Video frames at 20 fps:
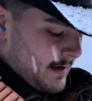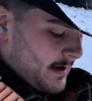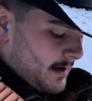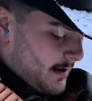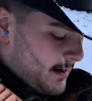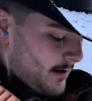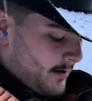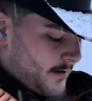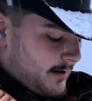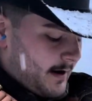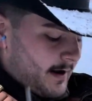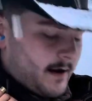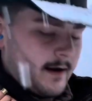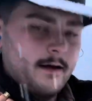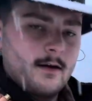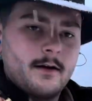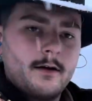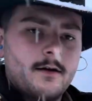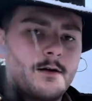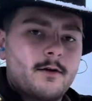All right,
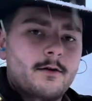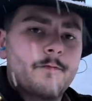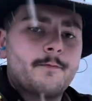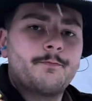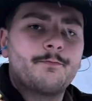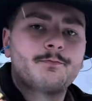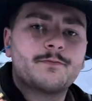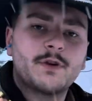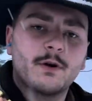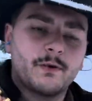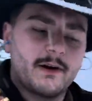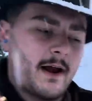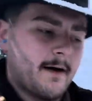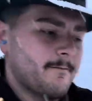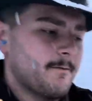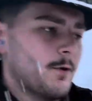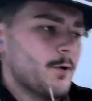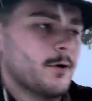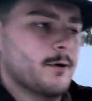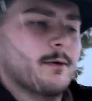so we got
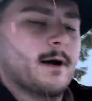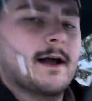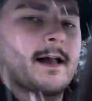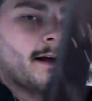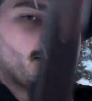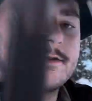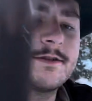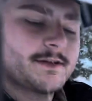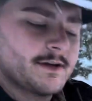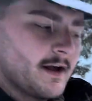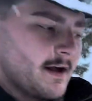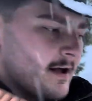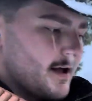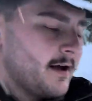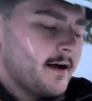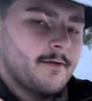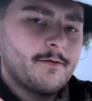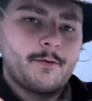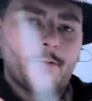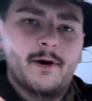4 rounds
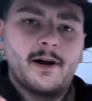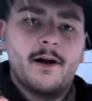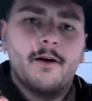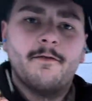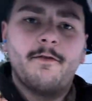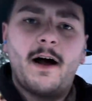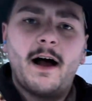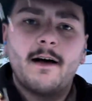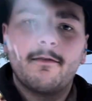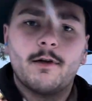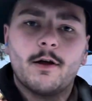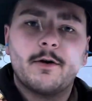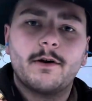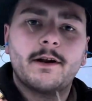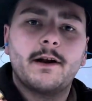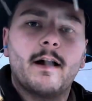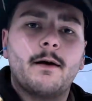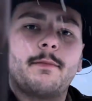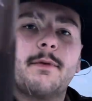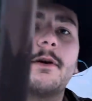of 305
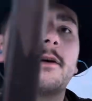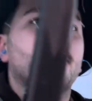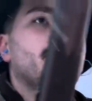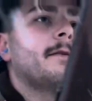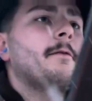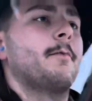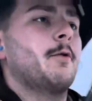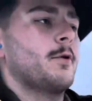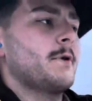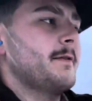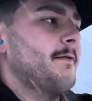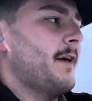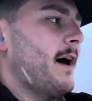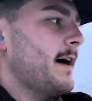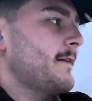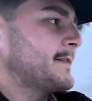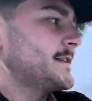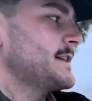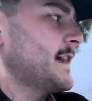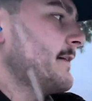loaded up here in the
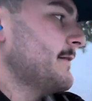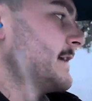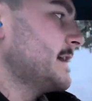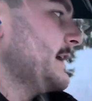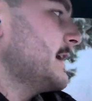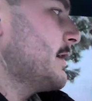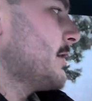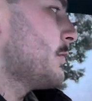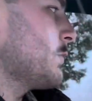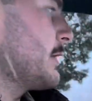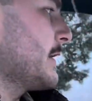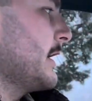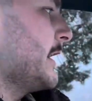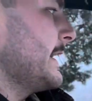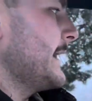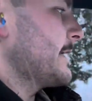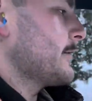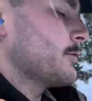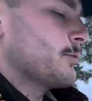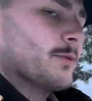4570. We're going to
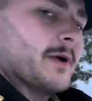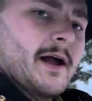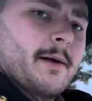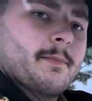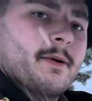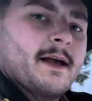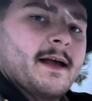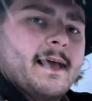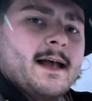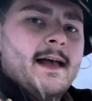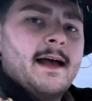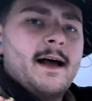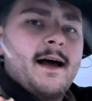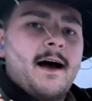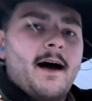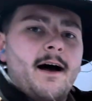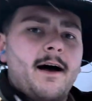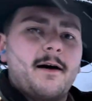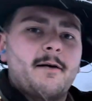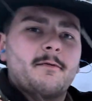let her rip.
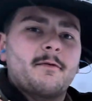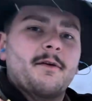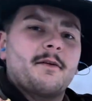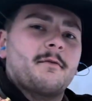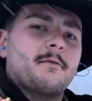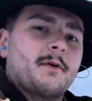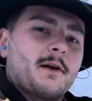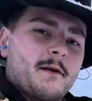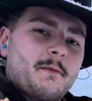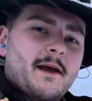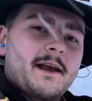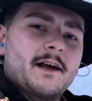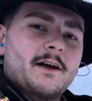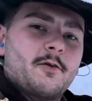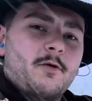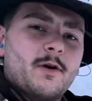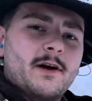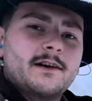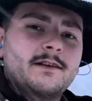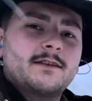We're going to make it
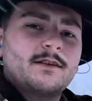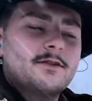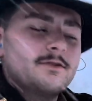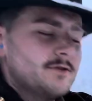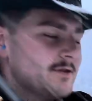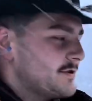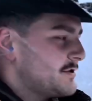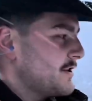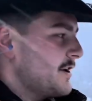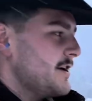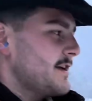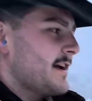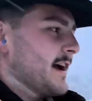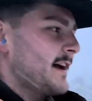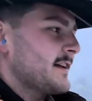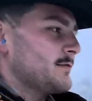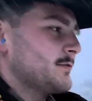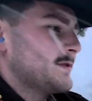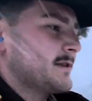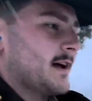quick too, just show you
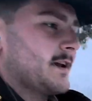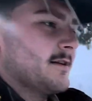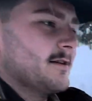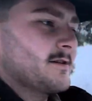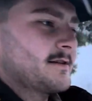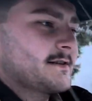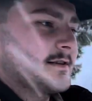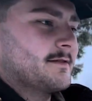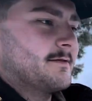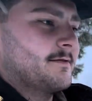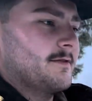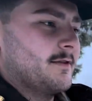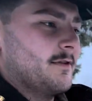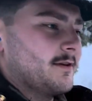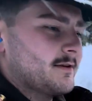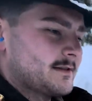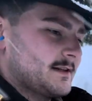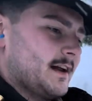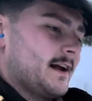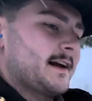guys what that looks
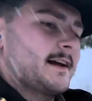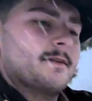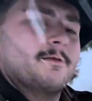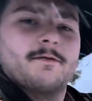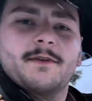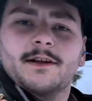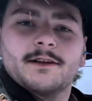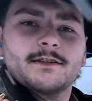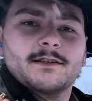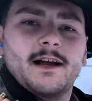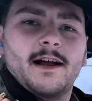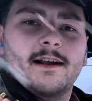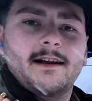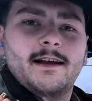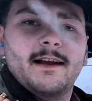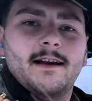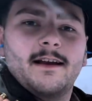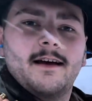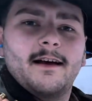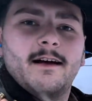like and feels like.
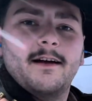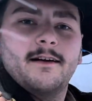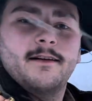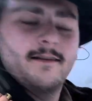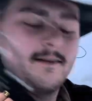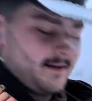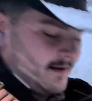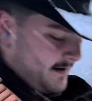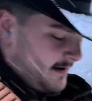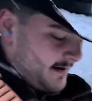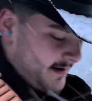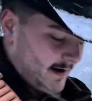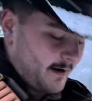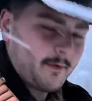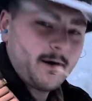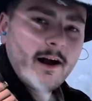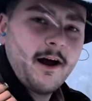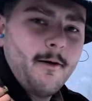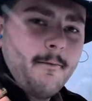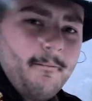And here we
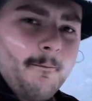go.